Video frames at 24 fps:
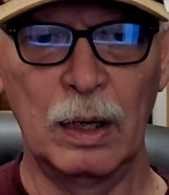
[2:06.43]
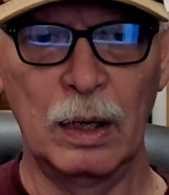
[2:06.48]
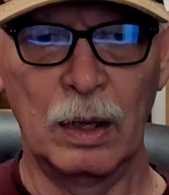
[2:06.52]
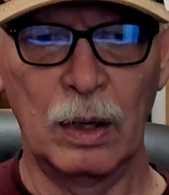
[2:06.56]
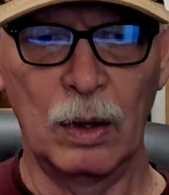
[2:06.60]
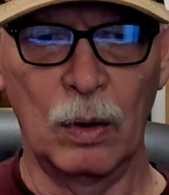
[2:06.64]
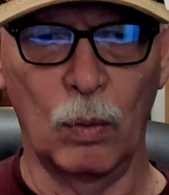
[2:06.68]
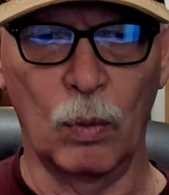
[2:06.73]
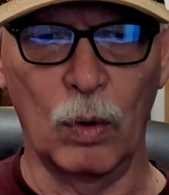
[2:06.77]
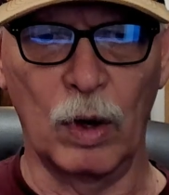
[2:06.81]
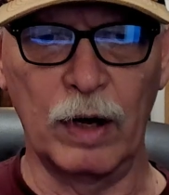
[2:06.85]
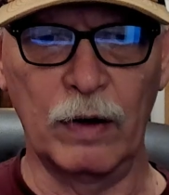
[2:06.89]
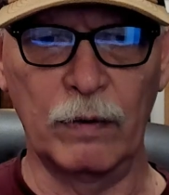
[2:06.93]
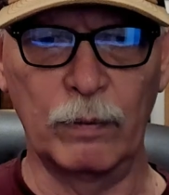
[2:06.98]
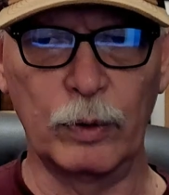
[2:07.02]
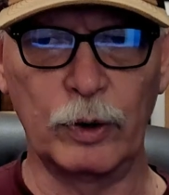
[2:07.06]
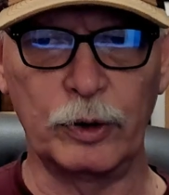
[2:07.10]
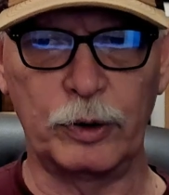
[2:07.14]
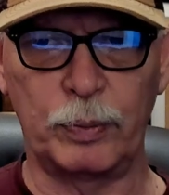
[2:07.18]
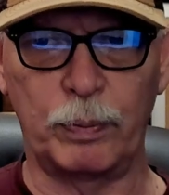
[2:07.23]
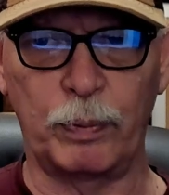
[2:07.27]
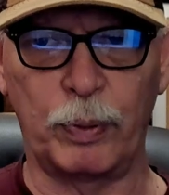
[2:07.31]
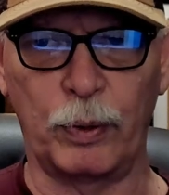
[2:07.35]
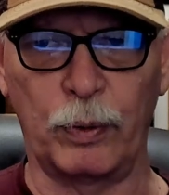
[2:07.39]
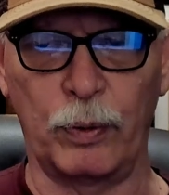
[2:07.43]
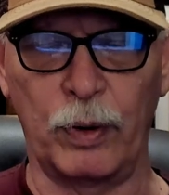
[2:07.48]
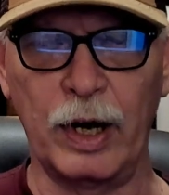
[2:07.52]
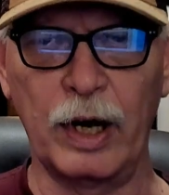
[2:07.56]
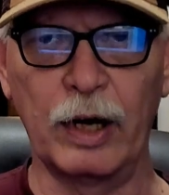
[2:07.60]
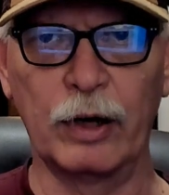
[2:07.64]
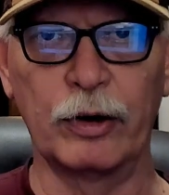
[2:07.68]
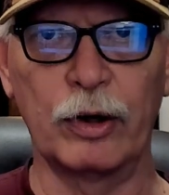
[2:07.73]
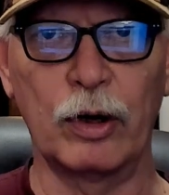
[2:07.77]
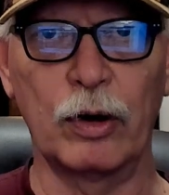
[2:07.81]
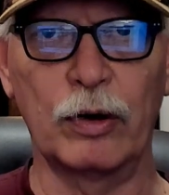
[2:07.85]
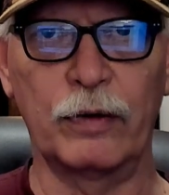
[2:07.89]
One of them was
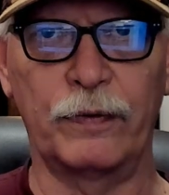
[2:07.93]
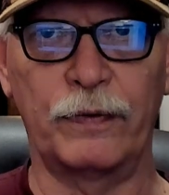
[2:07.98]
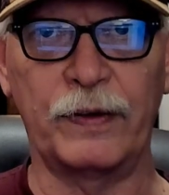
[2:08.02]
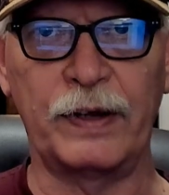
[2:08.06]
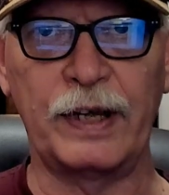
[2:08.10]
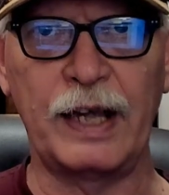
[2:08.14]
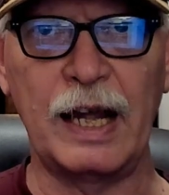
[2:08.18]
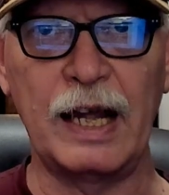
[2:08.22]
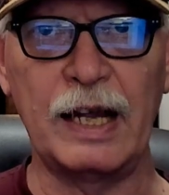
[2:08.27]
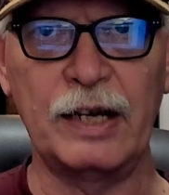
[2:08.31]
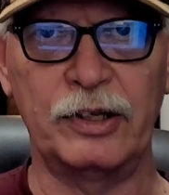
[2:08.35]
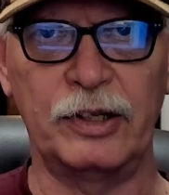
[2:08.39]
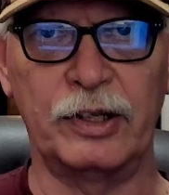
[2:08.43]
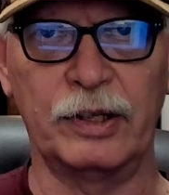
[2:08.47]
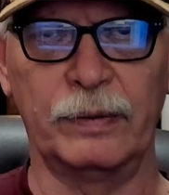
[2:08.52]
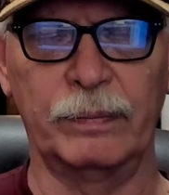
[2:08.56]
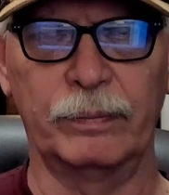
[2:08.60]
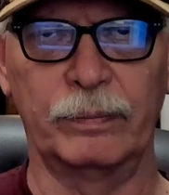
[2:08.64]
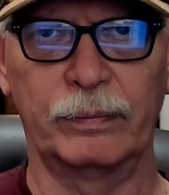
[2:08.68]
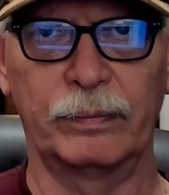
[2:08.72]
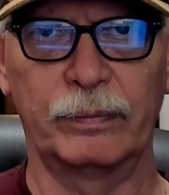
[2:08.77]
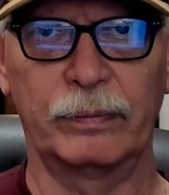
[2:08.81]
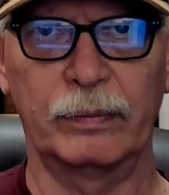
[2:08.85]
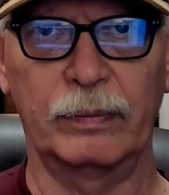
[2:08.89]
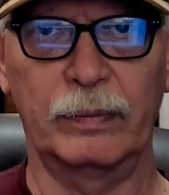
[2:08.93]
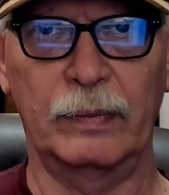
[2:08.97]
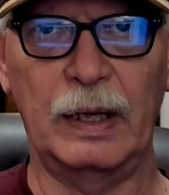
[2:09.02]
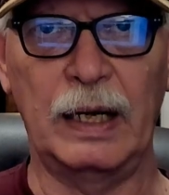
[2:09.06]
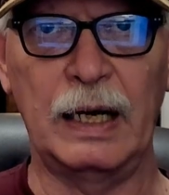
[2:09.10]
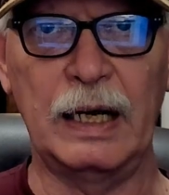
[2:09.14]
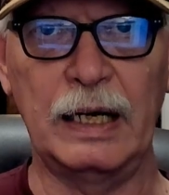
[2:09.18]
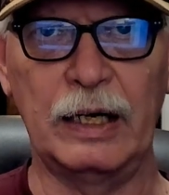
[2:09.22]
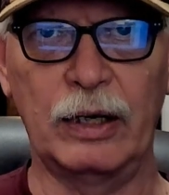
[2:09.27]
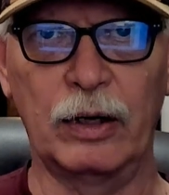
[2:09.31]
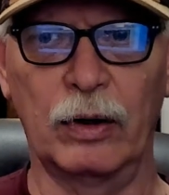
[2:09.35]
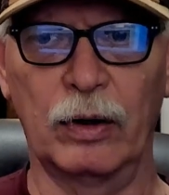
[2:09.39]
parental notification.
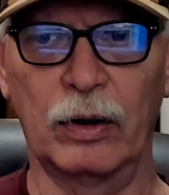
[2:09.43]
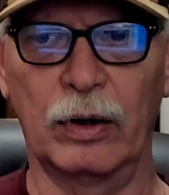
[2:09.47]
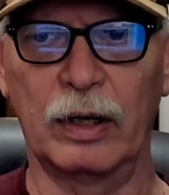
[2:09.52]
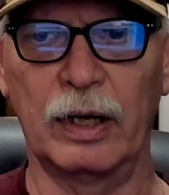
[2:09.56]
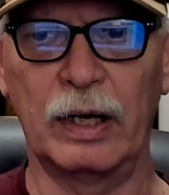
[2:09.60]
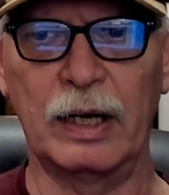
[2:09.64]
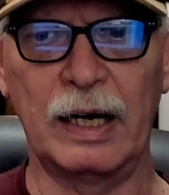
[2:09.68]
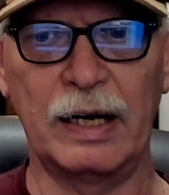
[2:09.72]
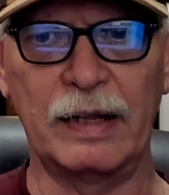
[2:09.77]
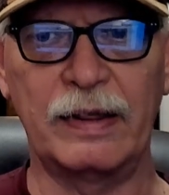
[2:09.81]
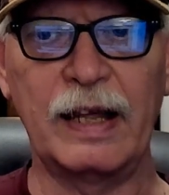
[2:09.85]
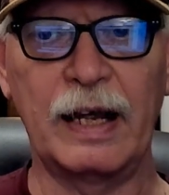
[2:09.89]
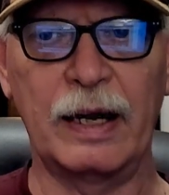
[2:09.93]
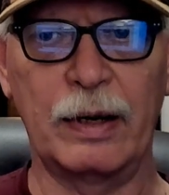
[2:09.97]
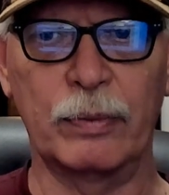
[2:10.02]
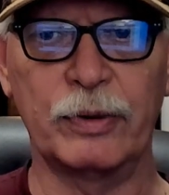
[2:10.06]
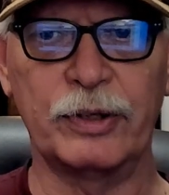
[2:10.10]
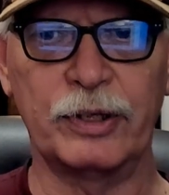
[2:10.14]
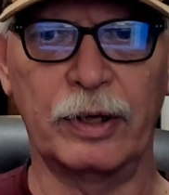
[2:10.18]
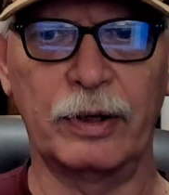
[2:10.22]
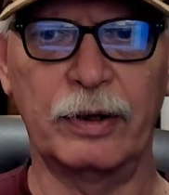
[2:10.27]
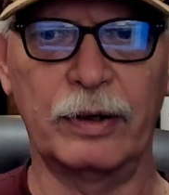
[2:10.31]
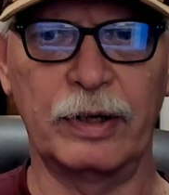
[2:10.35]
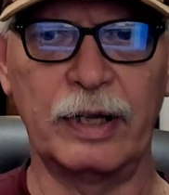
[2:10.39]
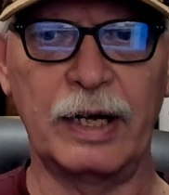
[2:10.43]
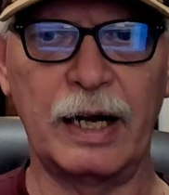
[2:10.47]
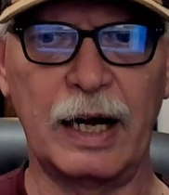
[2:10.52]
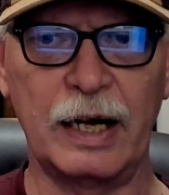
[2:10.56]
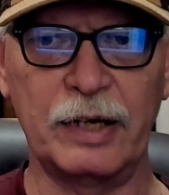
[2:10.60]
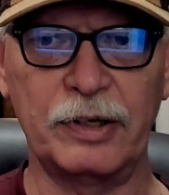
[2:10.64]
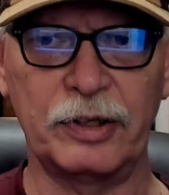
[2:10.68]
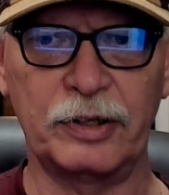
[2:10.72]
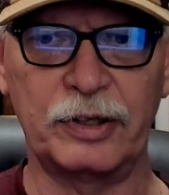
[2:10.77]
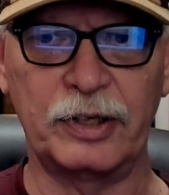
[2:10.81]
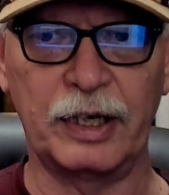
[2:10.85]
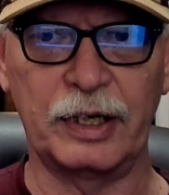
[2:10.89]
Any girl, and I think it was under the
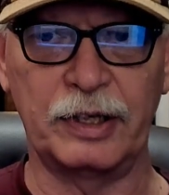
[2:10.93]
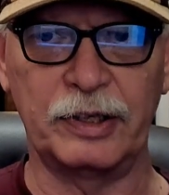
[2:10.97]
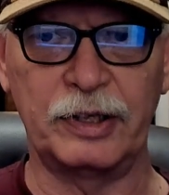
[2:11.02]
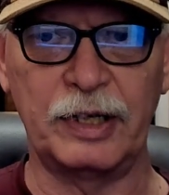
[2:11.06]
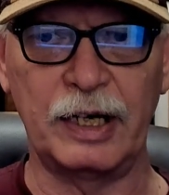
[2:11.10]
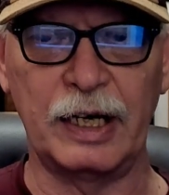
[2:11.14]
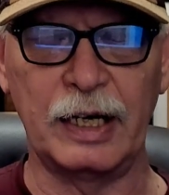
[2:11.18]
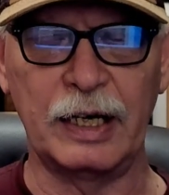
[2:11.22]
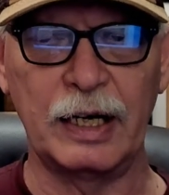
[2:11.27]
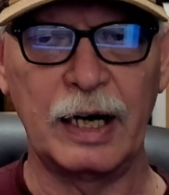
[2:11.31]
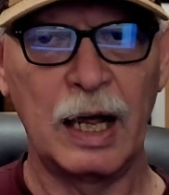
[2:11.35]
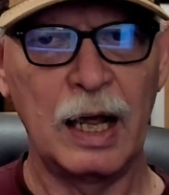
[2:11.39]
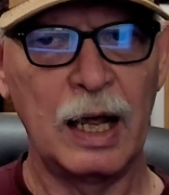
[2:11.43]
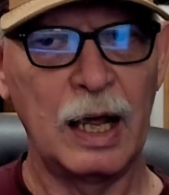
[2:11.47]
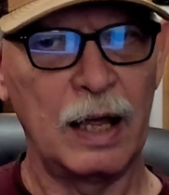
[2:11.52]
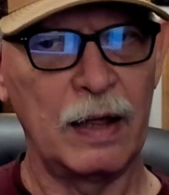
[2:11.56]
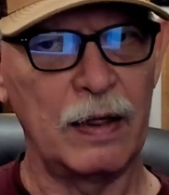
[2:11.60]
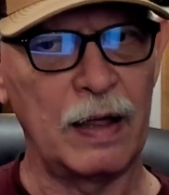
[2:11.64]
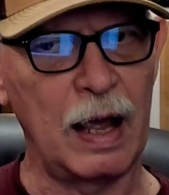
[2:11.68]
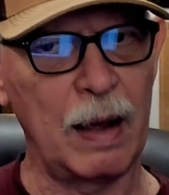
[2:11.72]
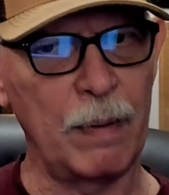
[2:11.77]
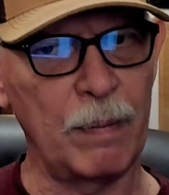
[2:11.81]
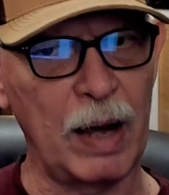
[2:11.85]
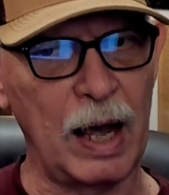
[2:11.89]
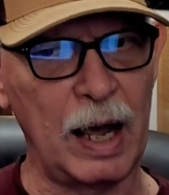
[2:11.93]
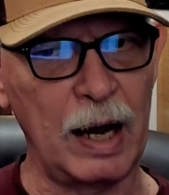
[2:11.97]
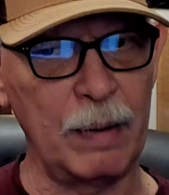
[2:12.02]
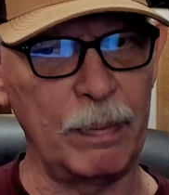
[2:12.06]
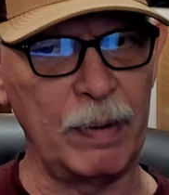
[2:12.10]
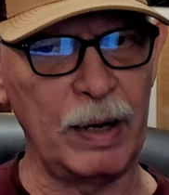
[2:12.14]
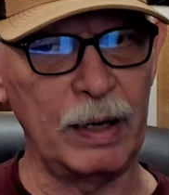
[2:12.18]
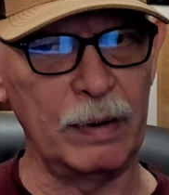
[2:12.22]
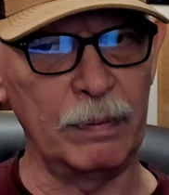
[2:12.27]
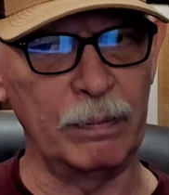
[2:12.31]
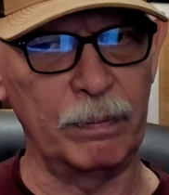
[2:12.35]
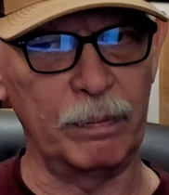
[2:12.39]
age of 16. That might have
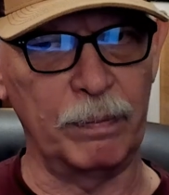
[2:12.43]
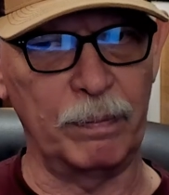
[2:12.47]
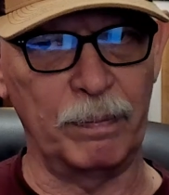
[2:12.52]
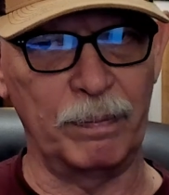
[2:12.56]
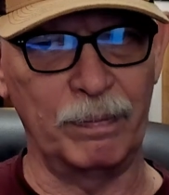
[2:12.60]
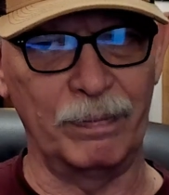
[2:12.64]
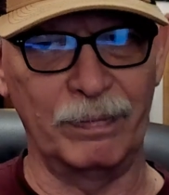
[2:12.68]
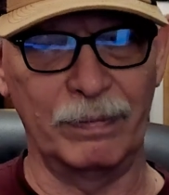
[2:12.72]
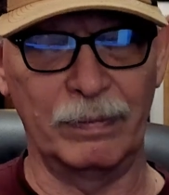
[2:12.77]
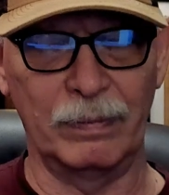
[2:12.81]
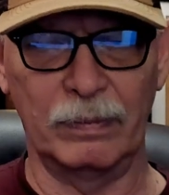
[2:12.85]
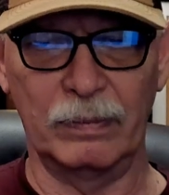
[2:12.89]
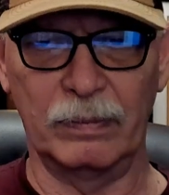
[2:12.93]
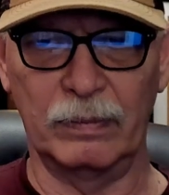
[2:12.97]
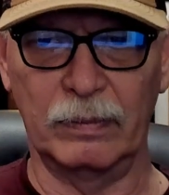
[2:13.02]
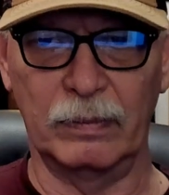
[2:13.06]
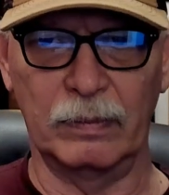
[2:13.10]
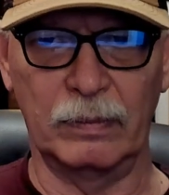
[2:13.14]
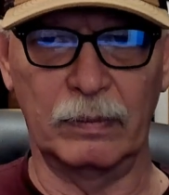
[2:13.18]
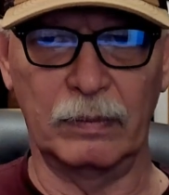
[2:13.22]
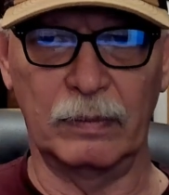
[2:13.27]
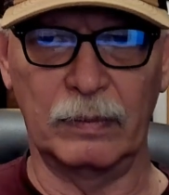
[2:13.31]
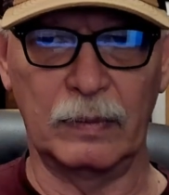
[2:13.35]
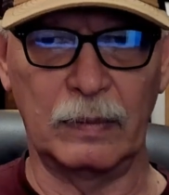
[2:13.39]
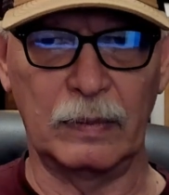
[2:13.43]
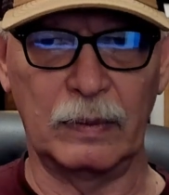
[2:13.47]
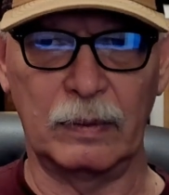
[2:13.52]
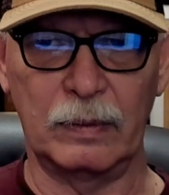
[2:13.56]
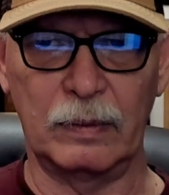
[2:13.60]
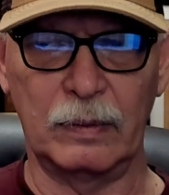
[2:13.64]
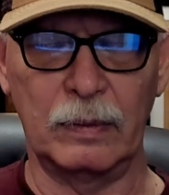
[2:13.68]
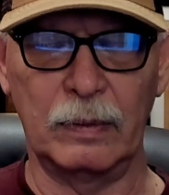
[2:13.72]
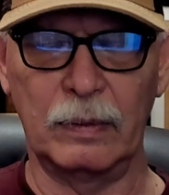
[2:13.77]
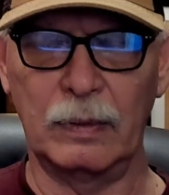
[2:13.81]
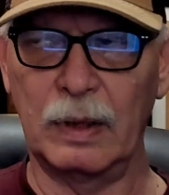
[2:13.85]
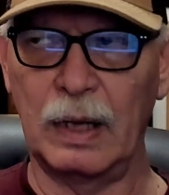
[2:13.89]
been
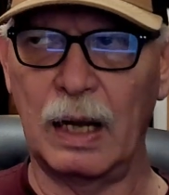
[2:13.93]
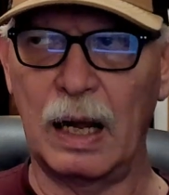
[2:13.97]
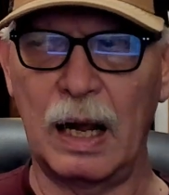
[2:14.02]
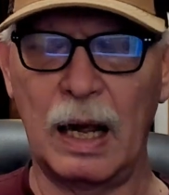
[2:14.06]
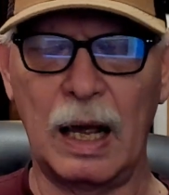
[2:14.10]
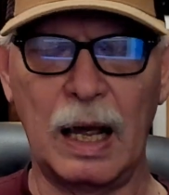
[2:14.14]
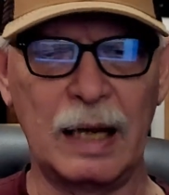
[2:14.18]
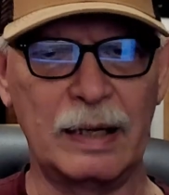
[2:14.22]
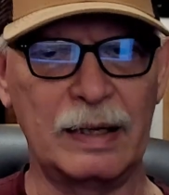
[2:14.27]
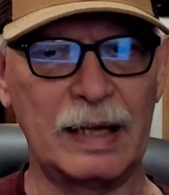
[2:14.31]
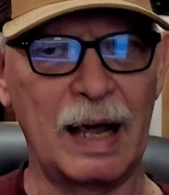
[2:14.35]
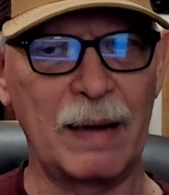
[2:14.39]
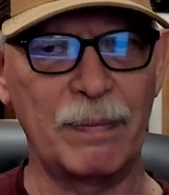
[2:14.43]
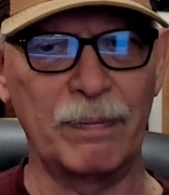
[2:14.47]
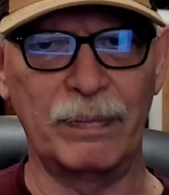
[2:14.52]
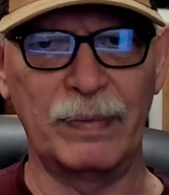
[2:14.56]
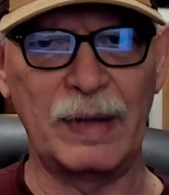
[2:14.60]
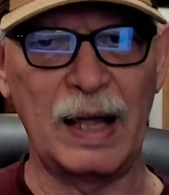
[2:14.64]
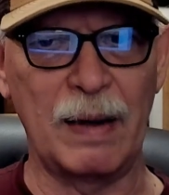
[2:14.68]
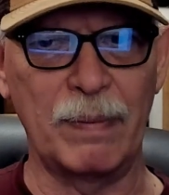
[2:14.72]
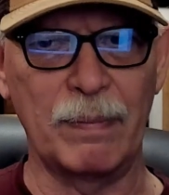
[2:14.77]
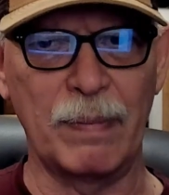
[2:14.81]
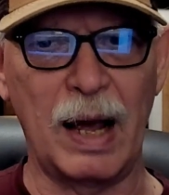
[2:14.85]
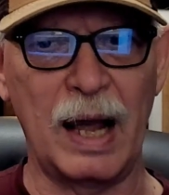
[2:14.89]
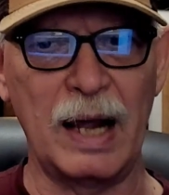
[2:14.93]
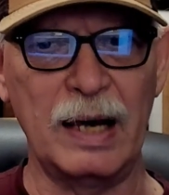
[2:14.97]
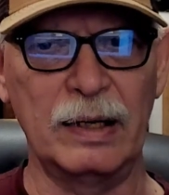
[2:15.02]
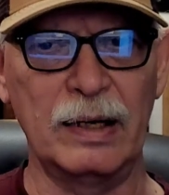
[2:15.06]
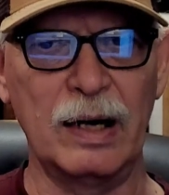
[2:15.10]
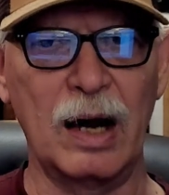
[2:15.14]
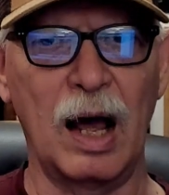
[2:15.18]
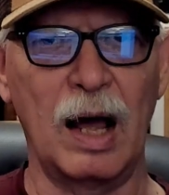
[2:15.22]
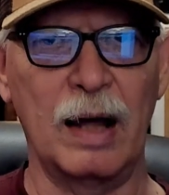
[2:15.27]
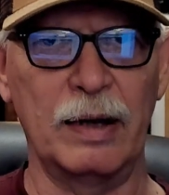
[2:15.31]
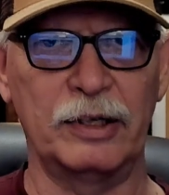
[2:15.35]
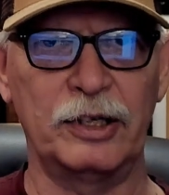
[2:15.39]
that might
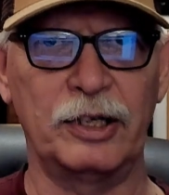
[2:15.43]
not